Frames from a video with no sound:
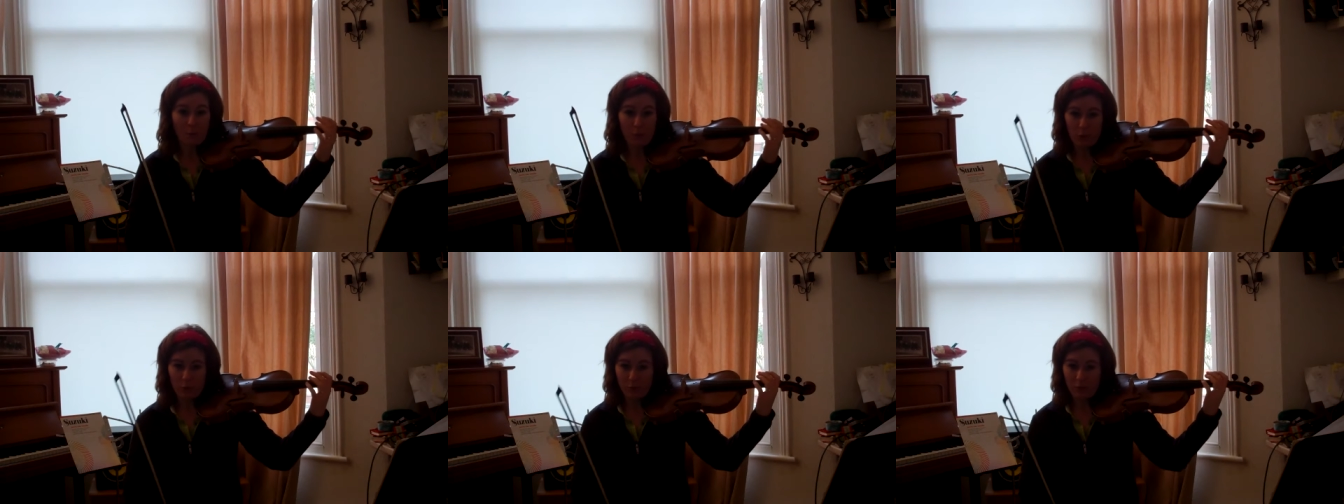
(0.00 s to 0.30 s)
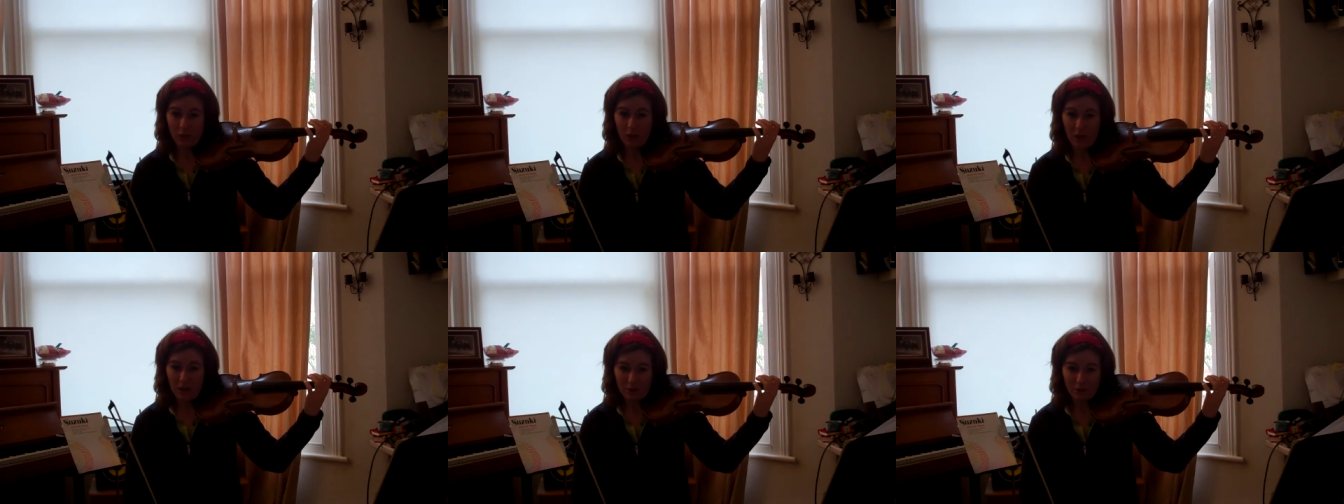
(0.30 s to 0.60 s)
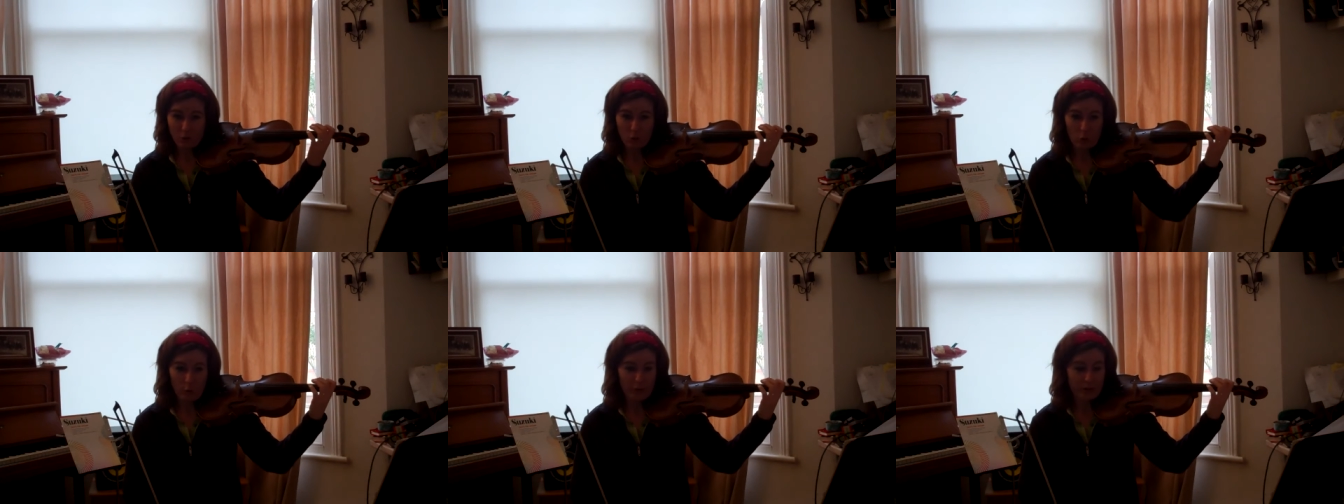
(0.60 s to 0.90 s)
but with a lot of
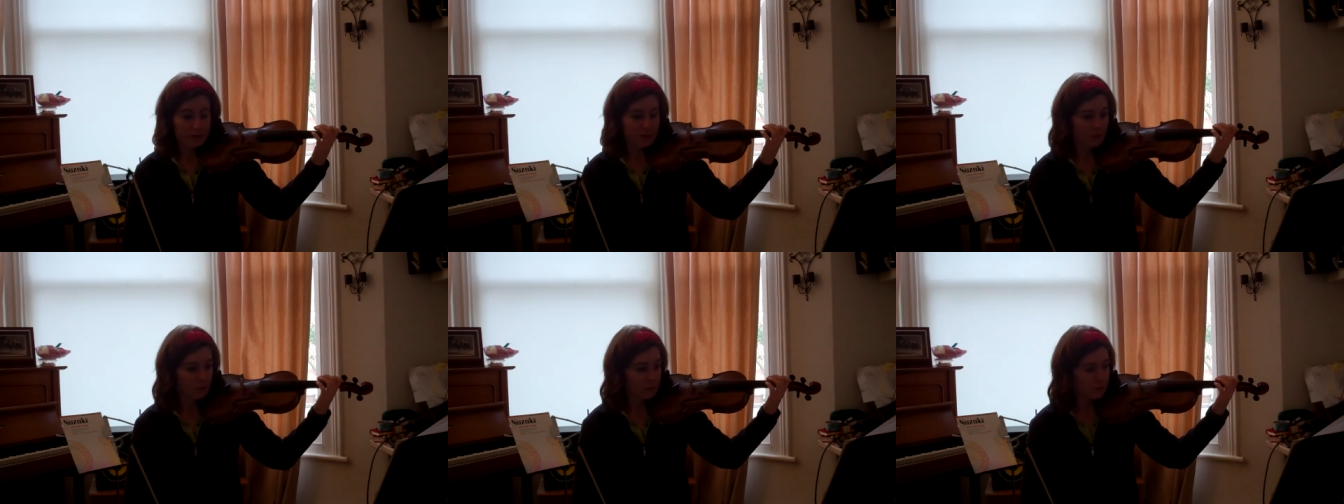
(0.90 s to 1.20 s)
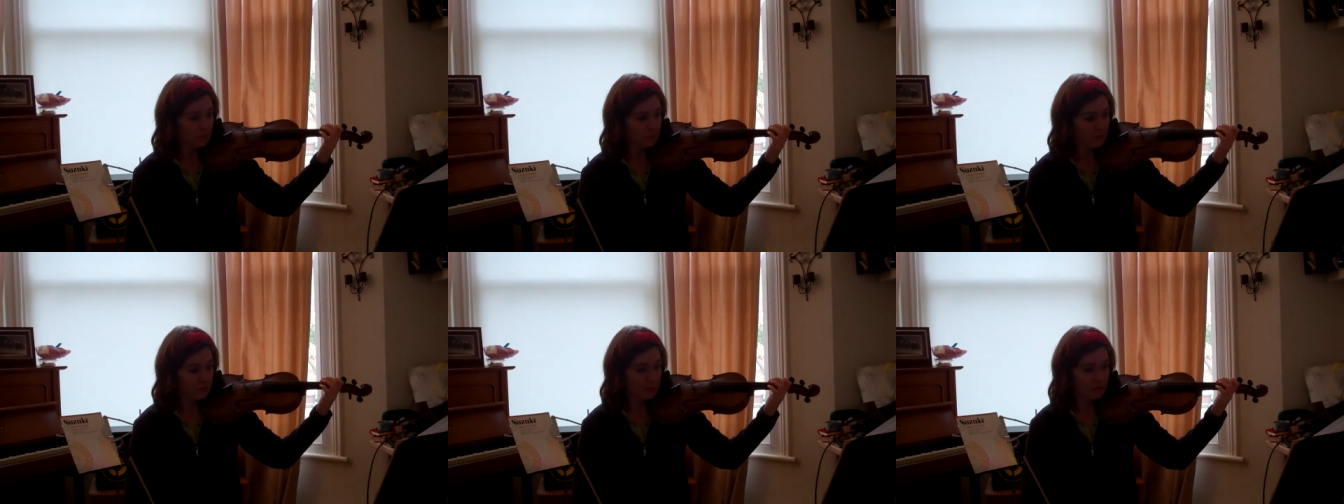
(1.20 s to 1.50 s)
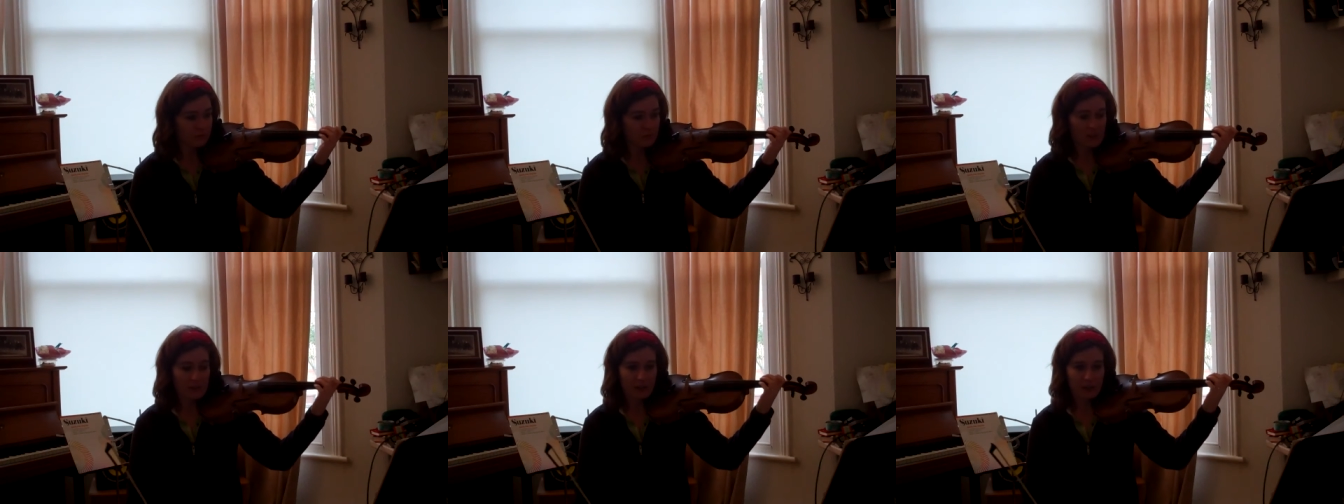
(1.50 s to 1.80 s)
noise coming from the
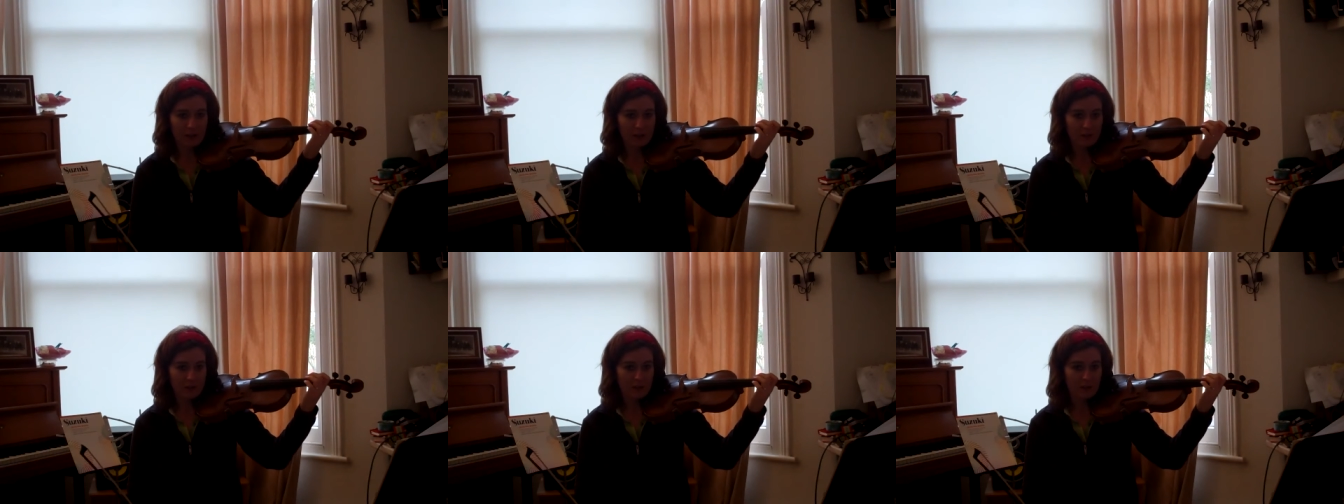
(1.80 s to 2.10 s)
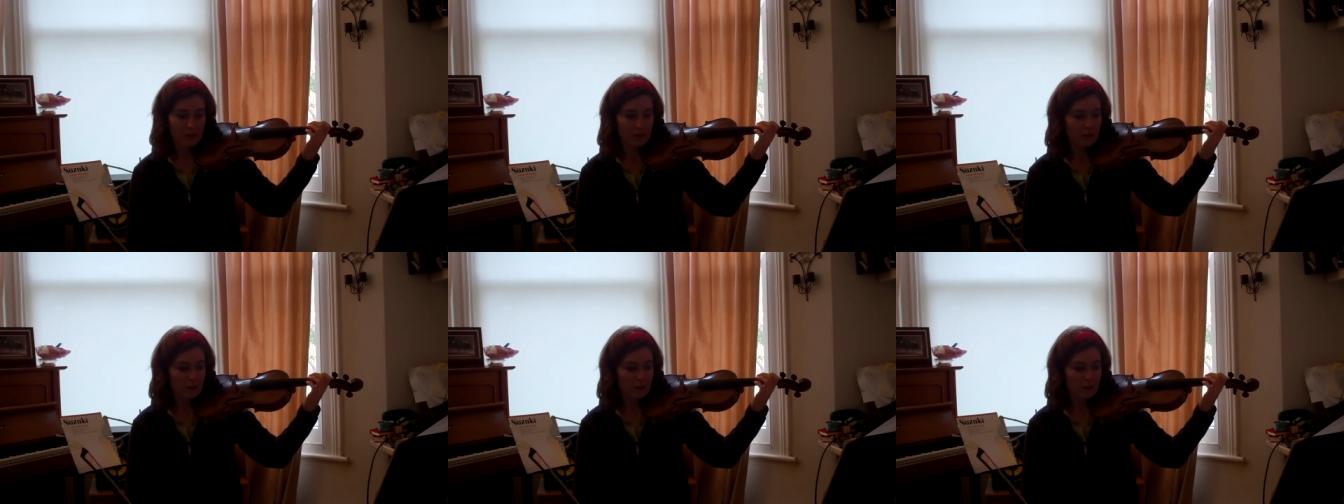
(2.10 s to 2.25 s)
left hand.